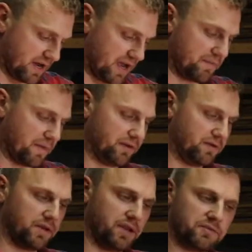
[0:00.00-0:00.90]
Um, I
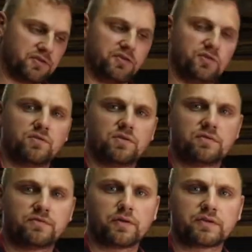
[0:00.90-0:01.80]
do keep two
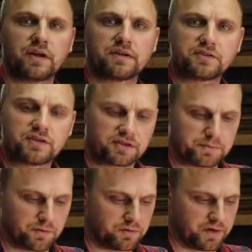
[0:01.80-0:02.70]
full-size
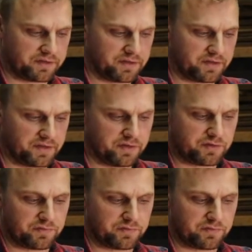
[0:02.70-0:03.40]
adjustable crescents in here,